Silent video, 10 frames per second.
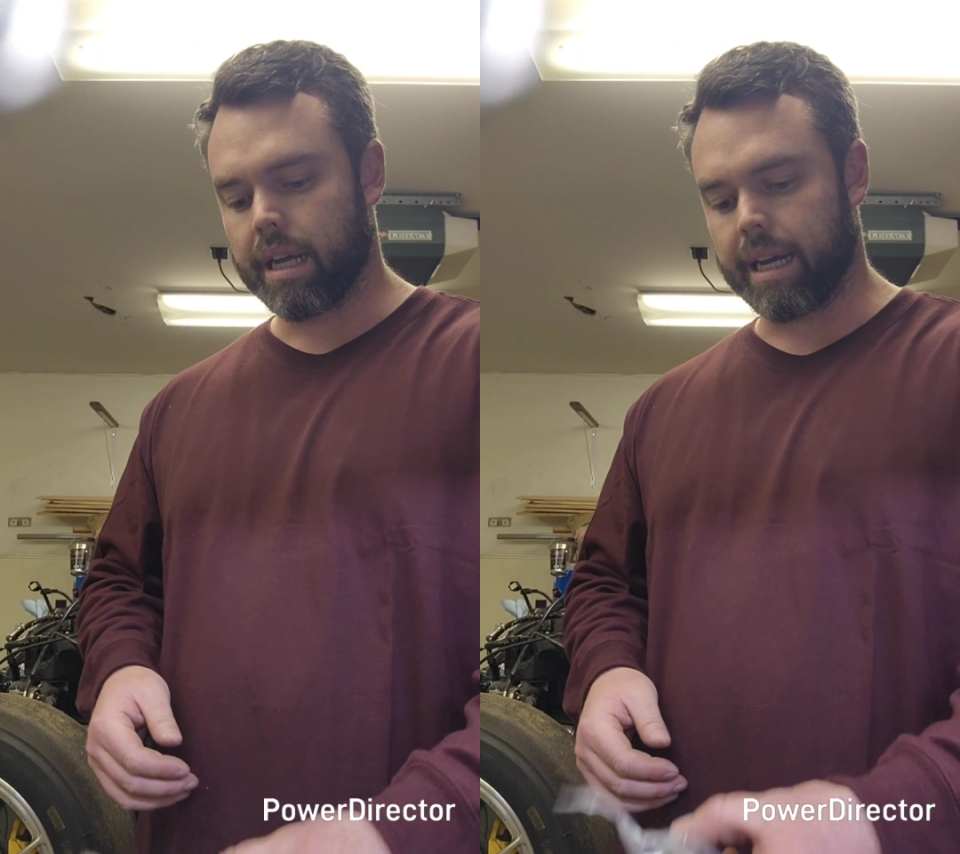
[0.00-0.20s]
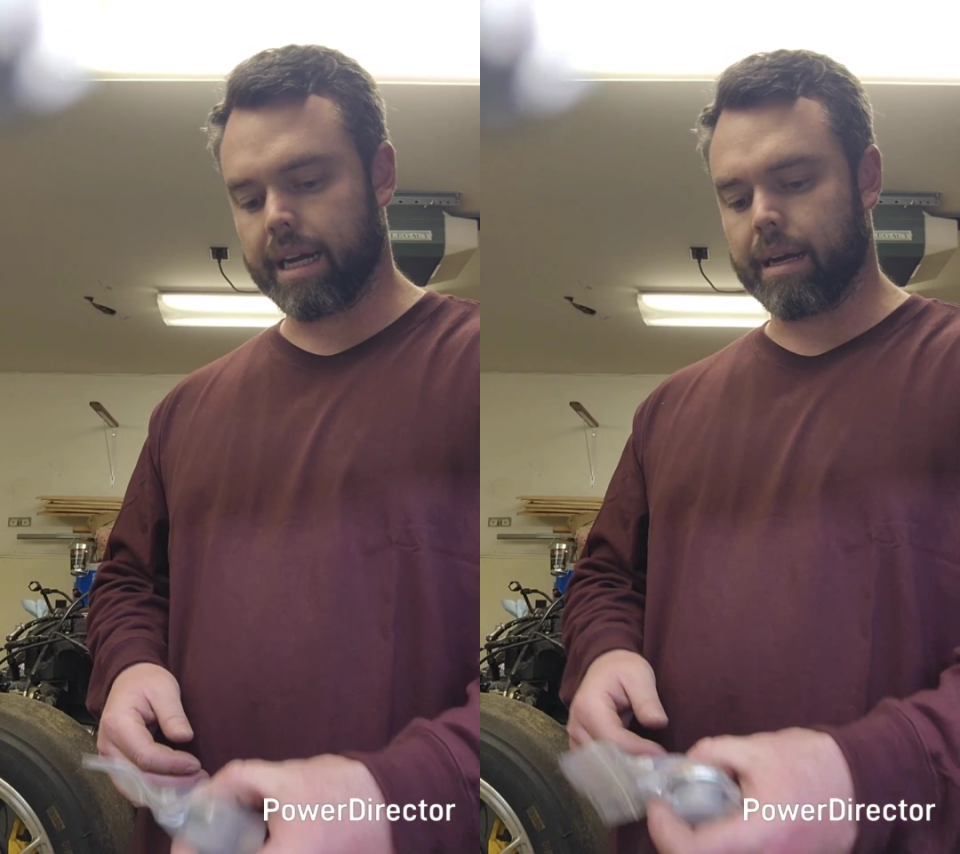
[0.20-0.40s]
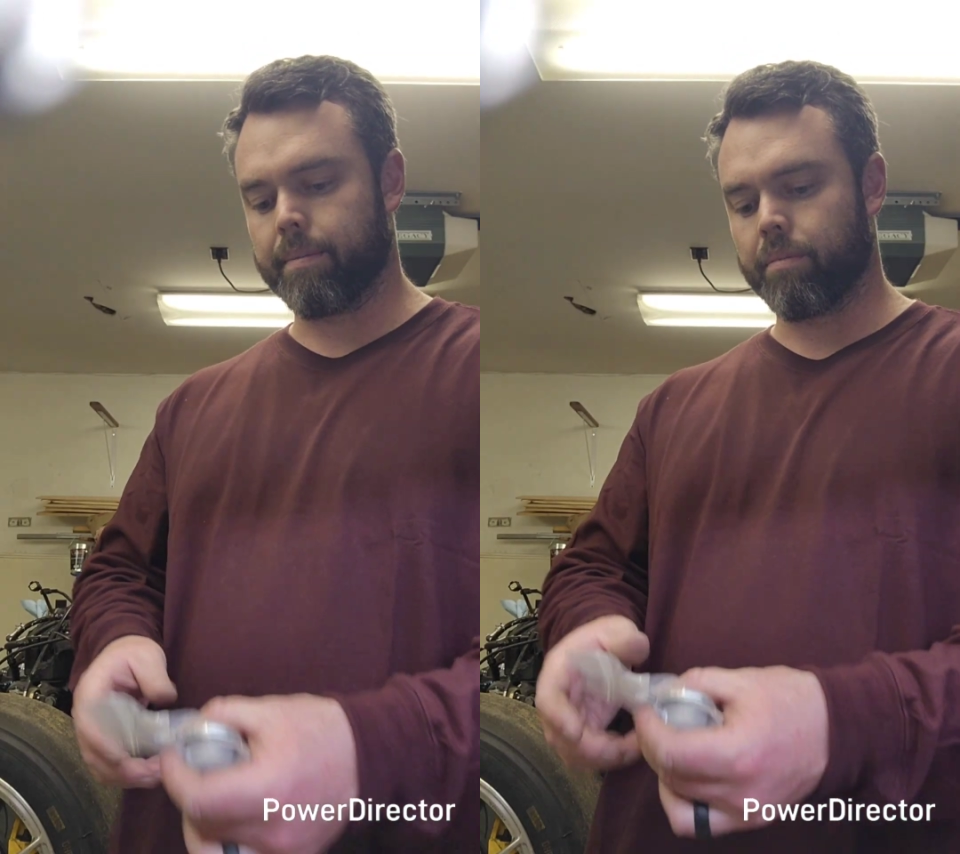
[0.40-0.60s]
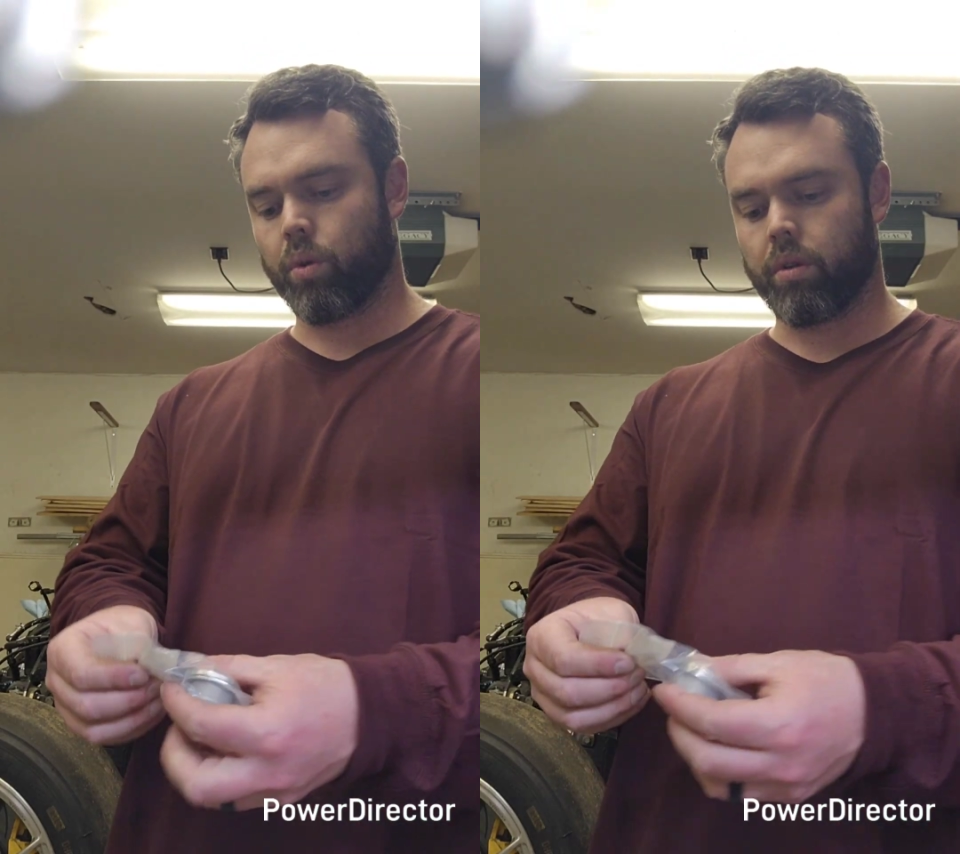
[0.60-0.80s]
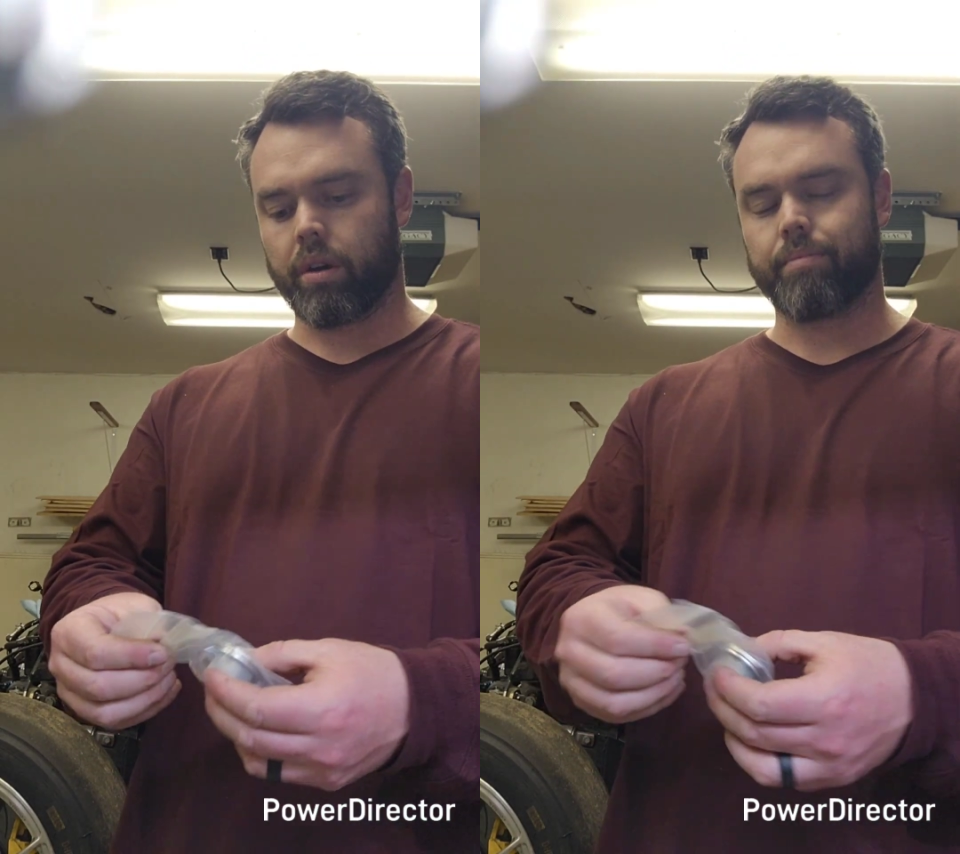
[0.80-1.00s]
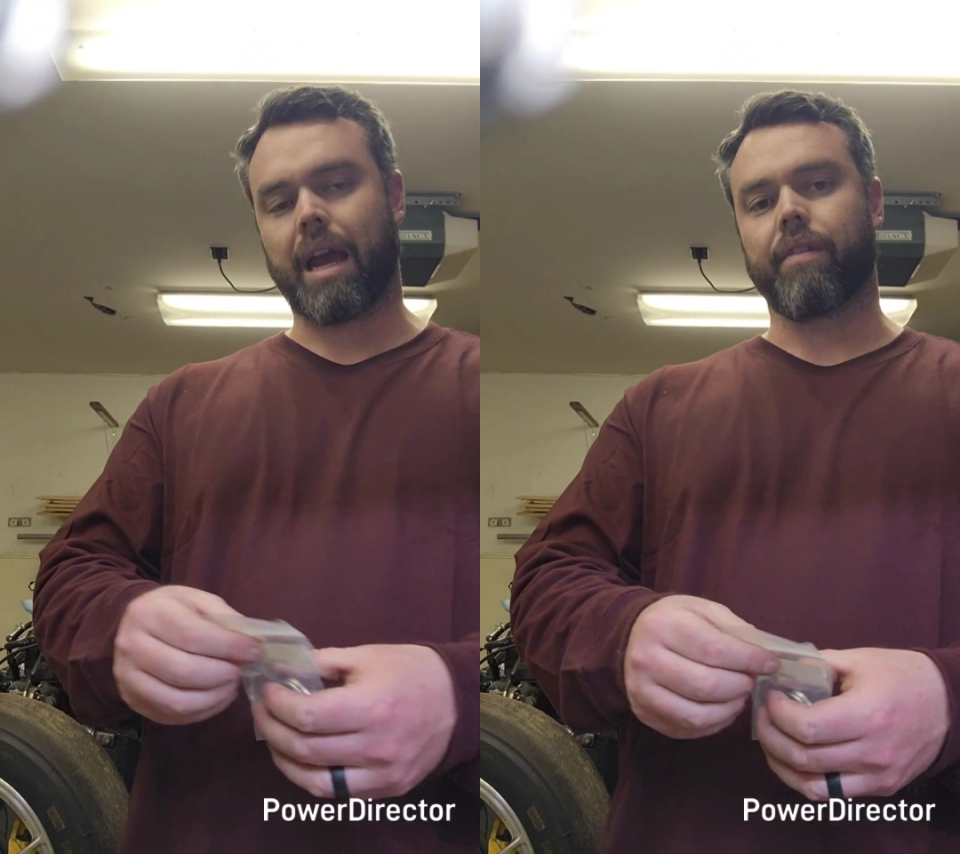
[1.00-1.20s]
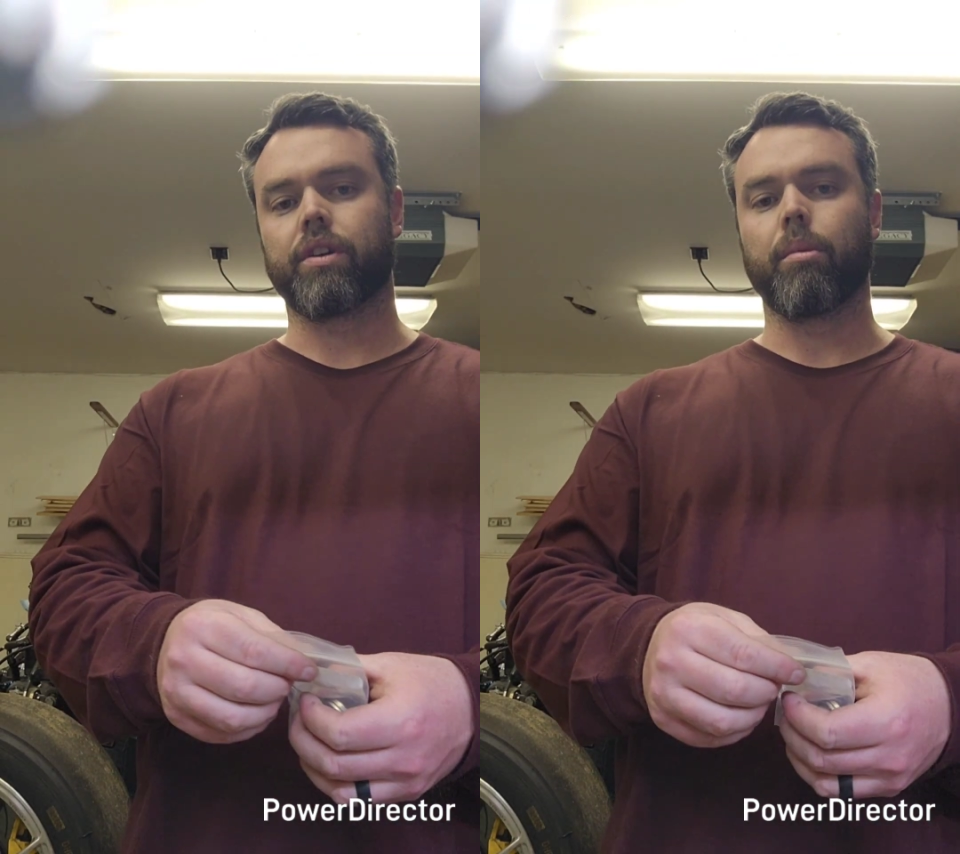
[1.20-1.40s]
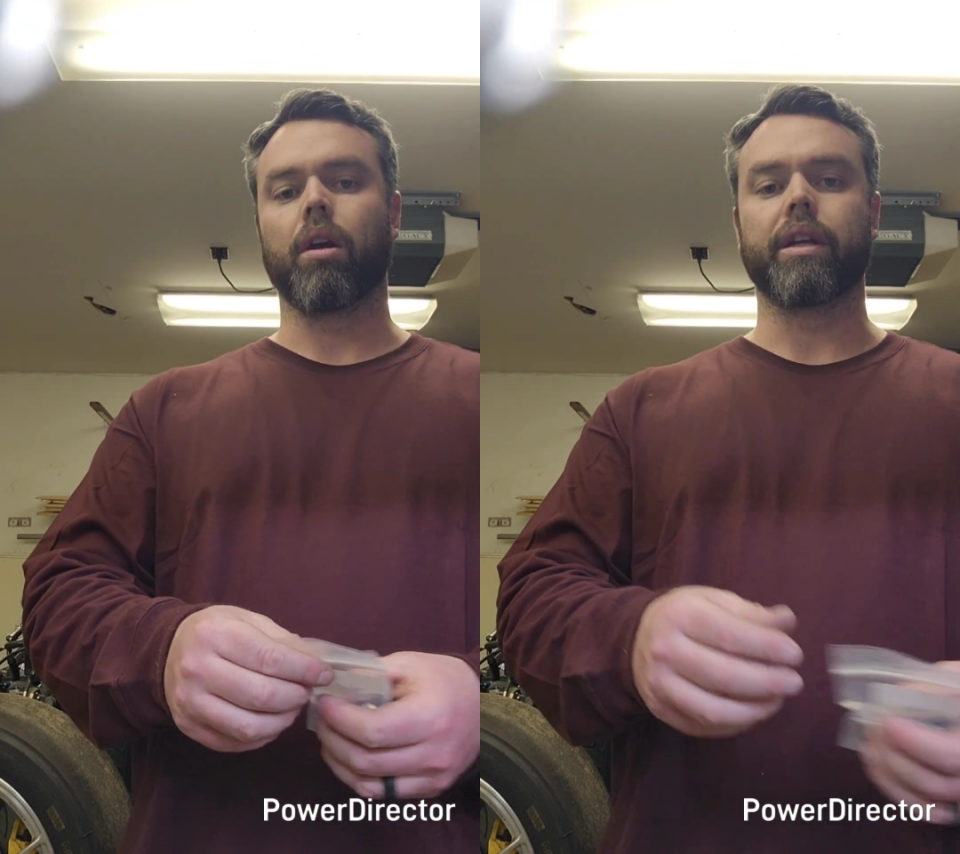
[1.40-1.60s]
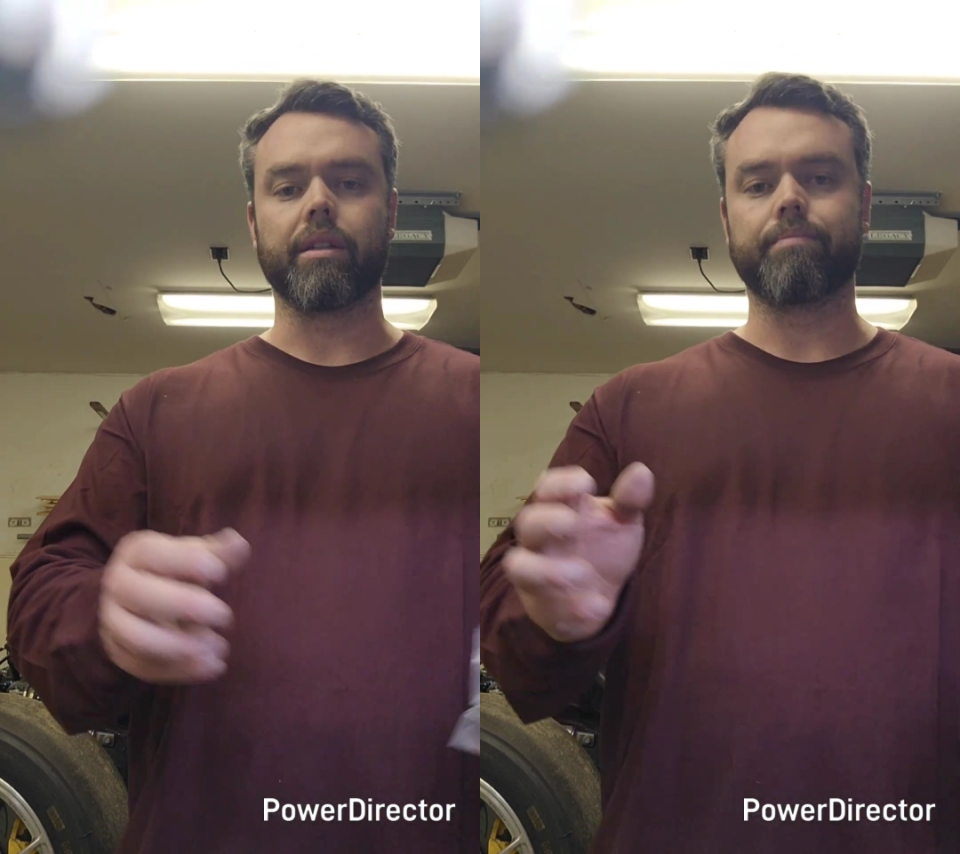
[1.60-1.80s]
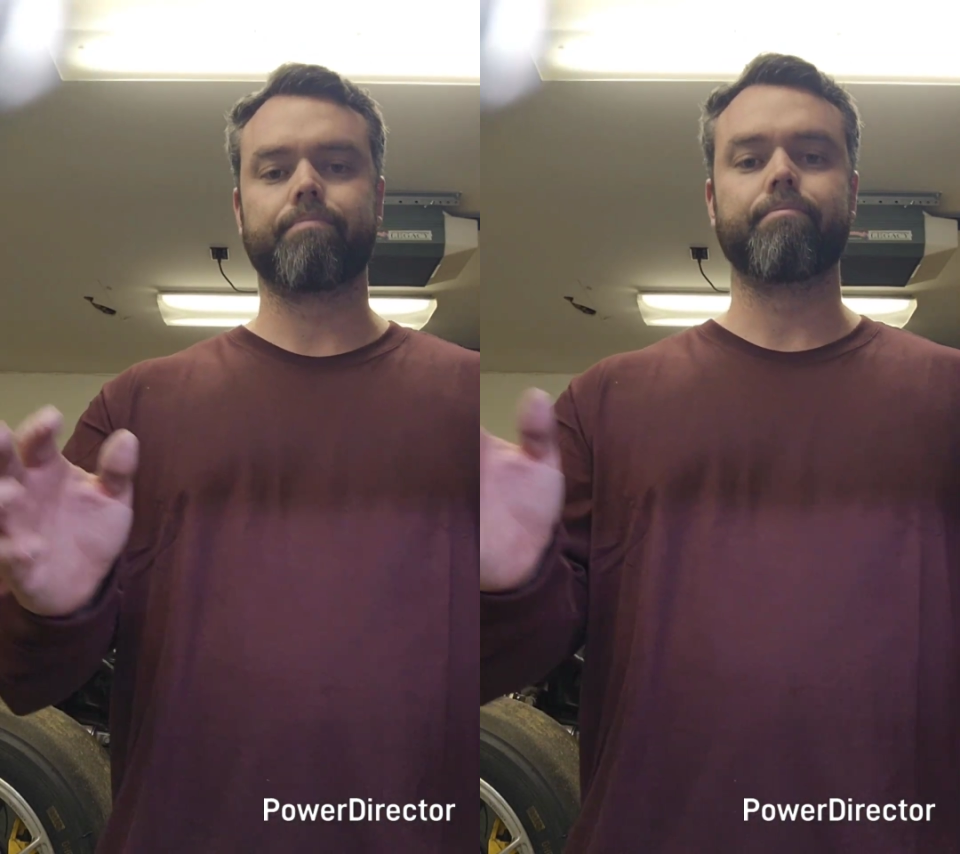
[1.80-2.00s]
or aftermarket